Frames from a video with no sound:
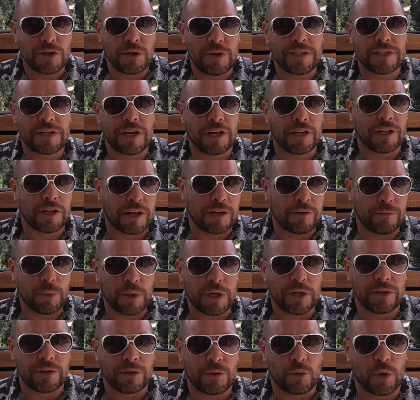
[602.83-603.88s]
so he's got a lot of
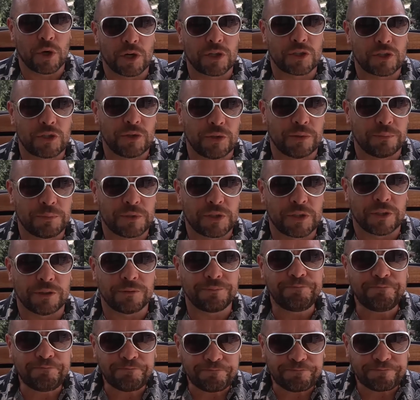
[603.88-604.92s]
weird quirks to him.
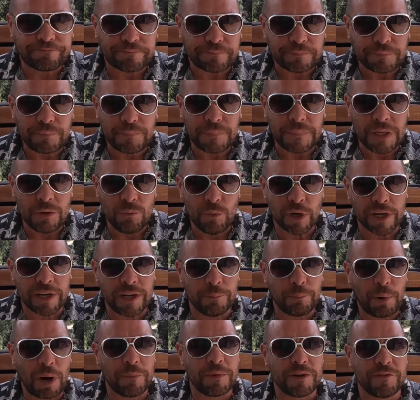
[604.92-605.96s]
So we're
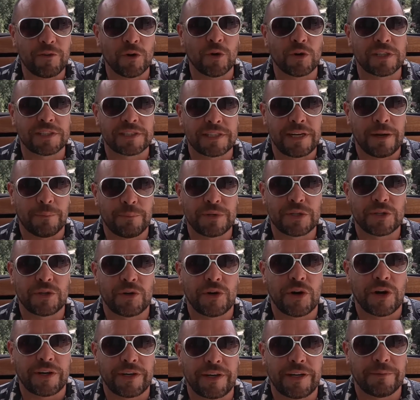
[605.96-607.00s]
going to probably focus an
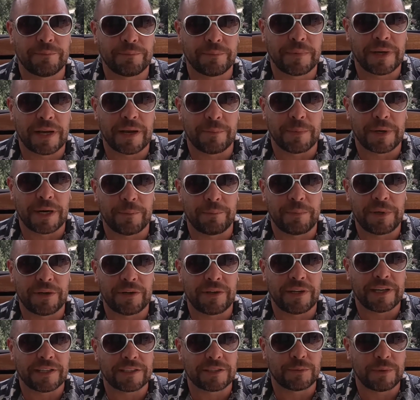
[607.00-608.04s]
episode on him coming up
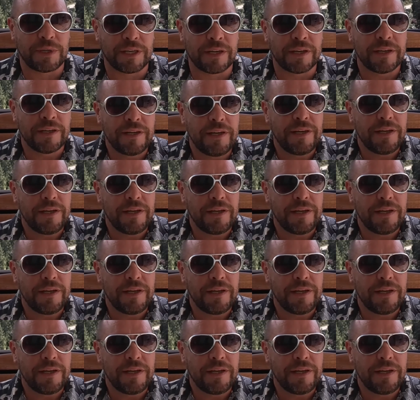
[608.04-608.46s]
here next week.